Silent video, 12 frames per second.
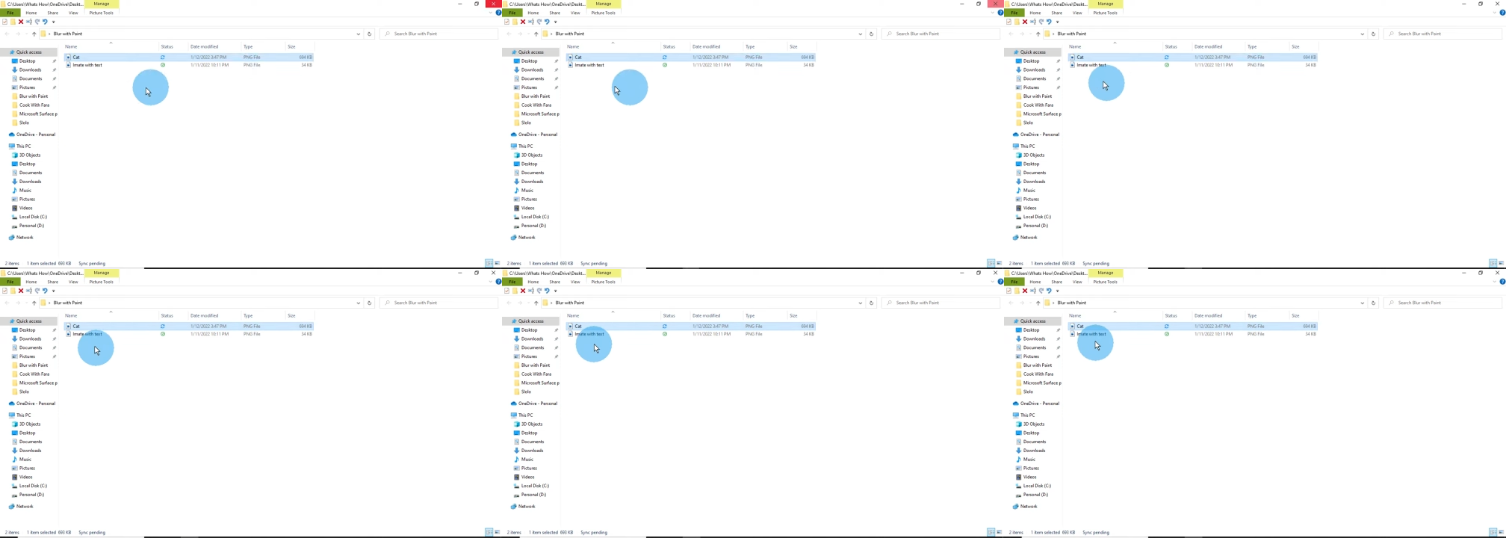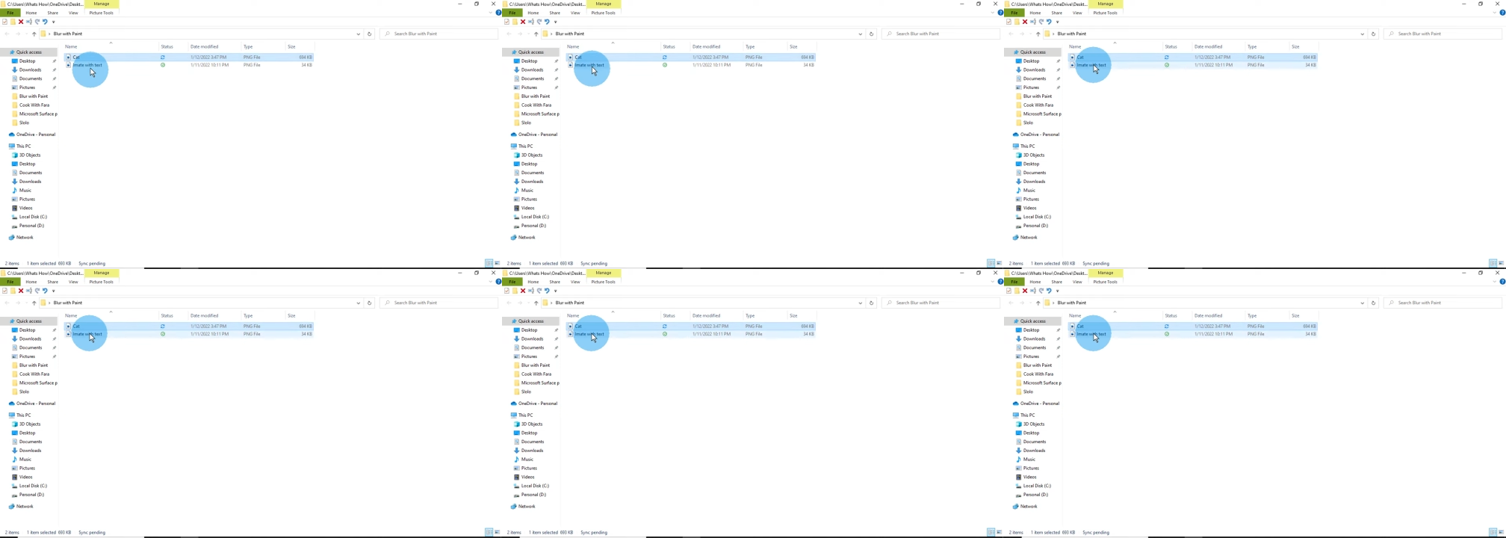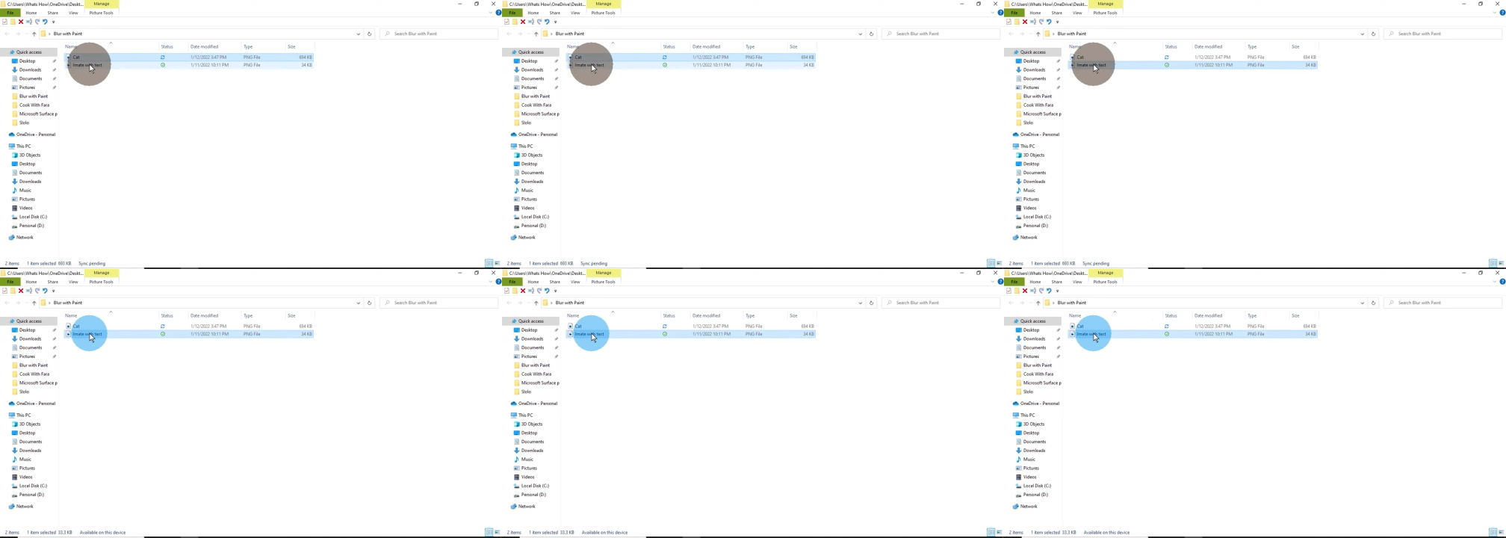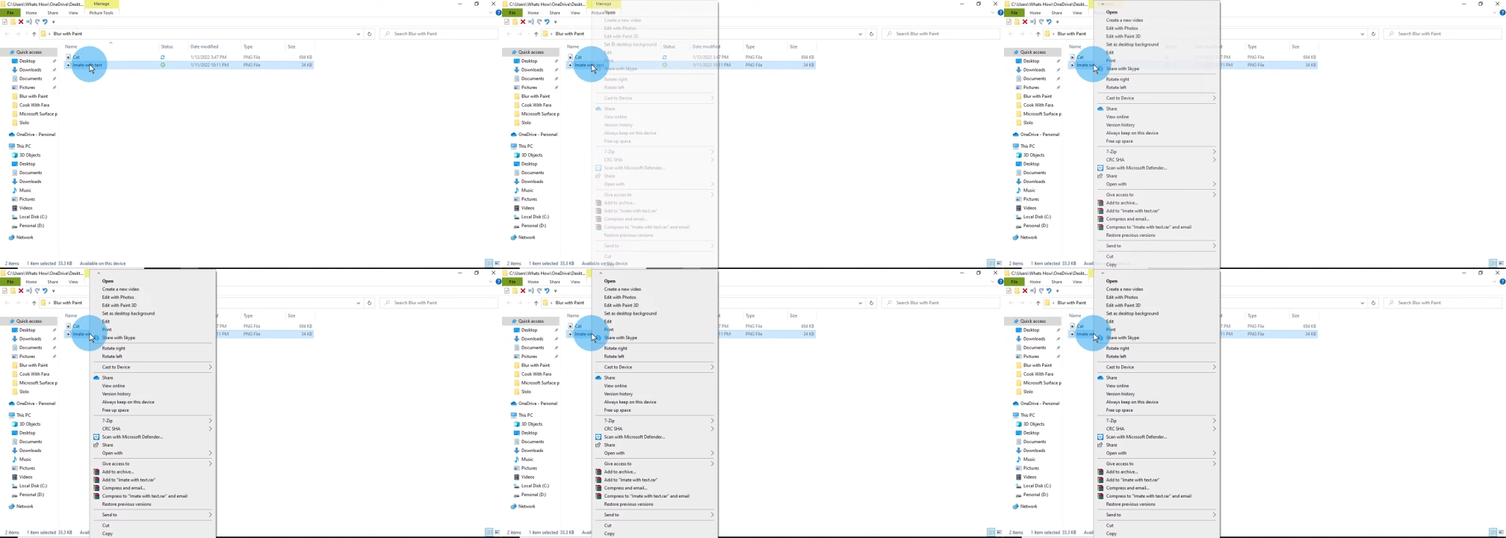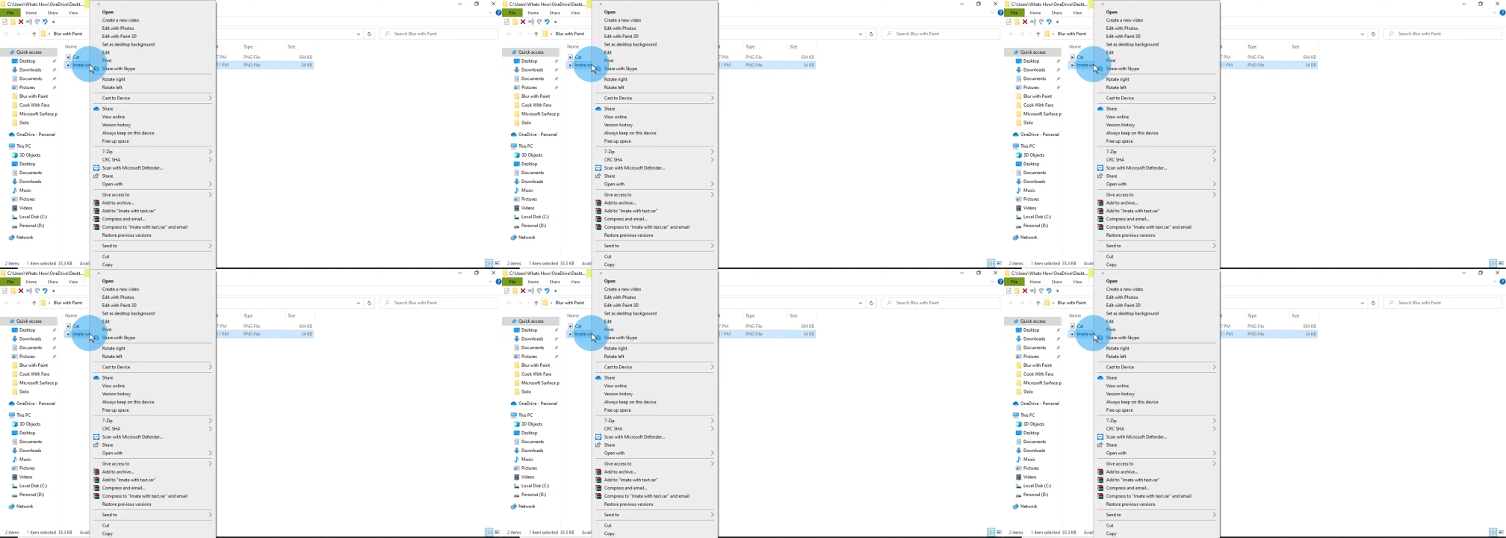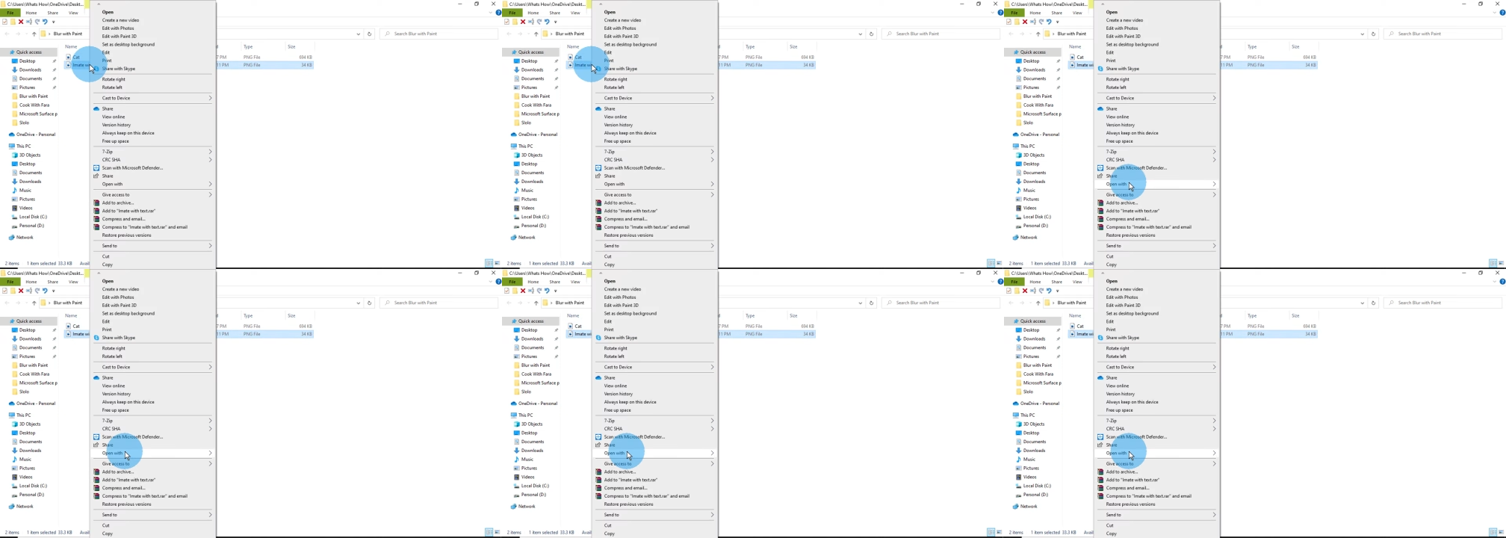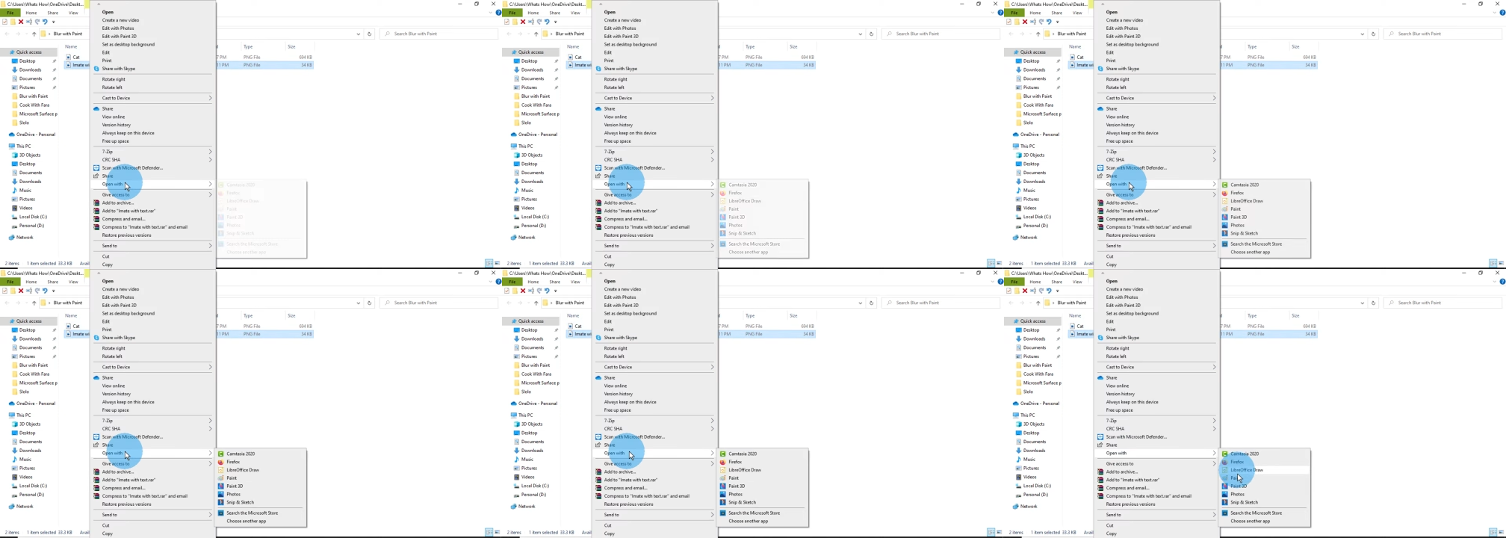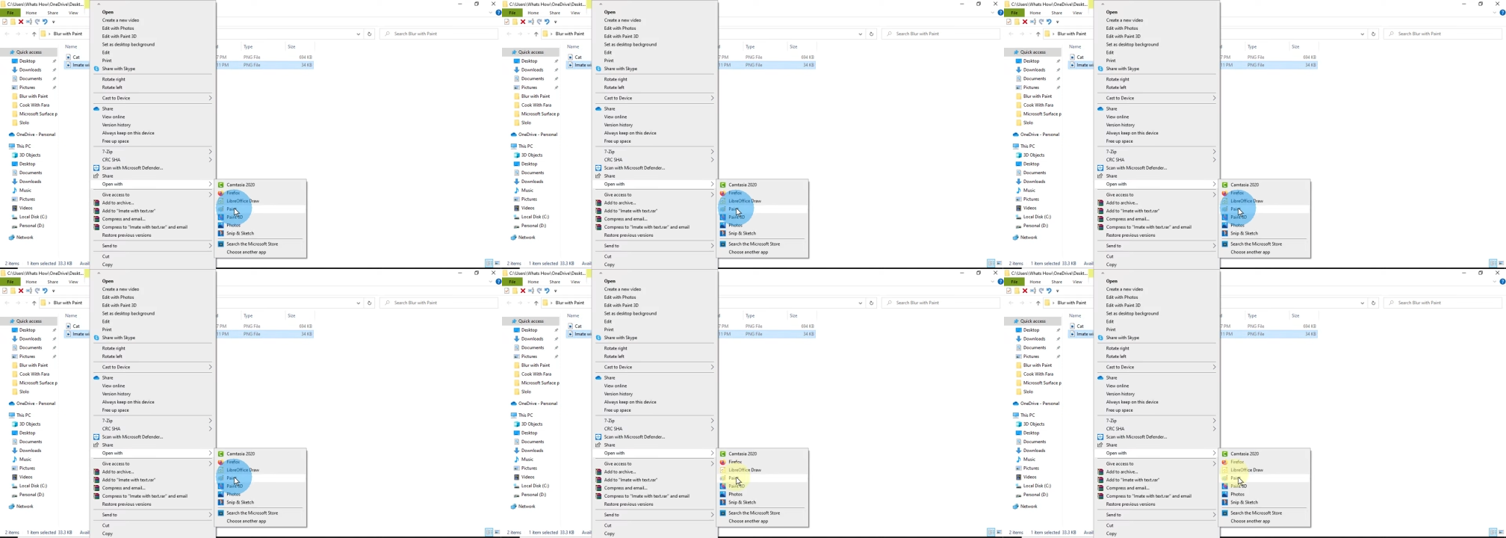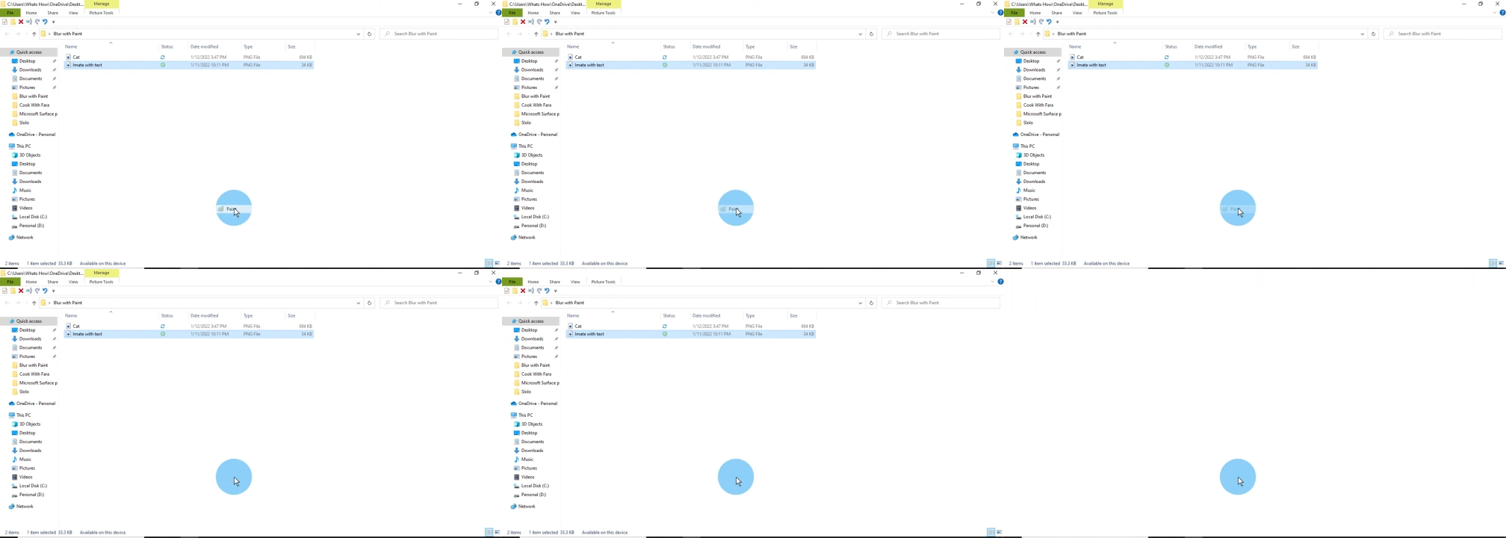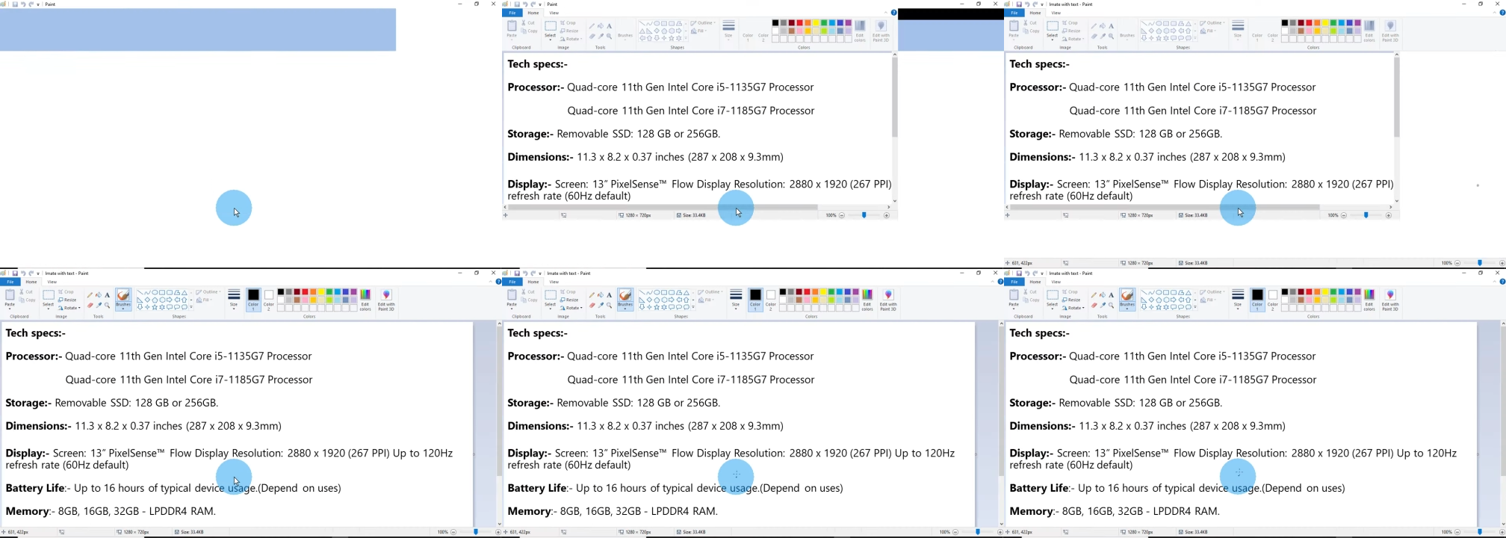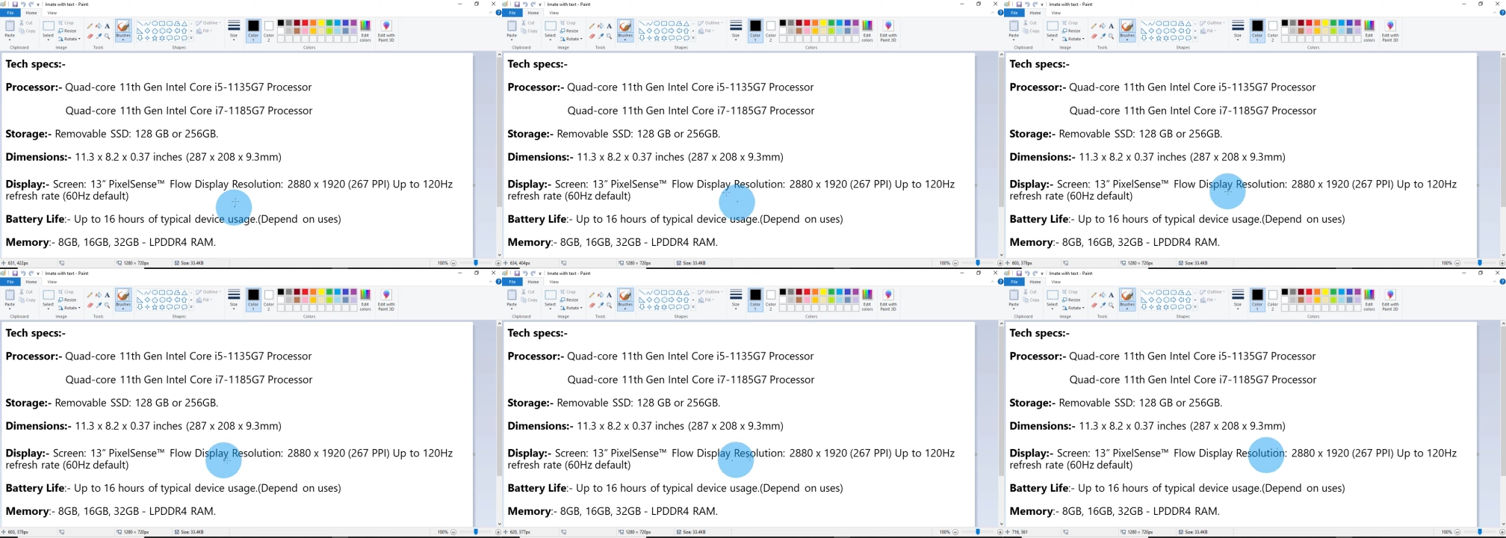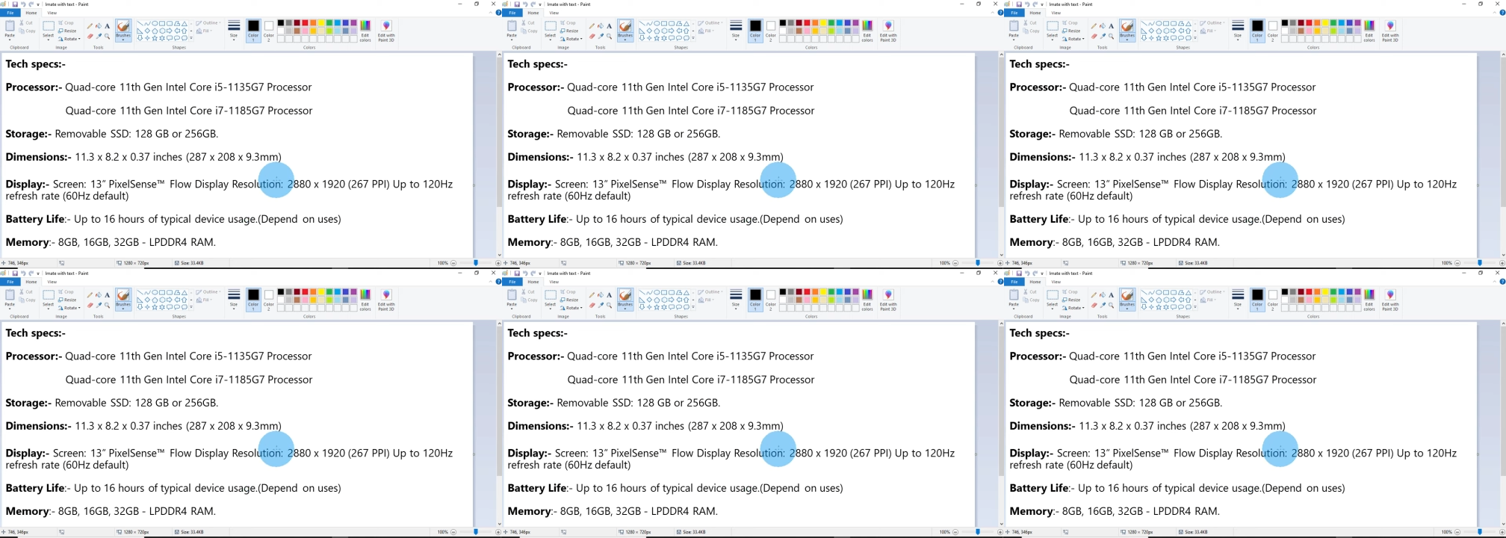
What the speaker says: (no speaker visible)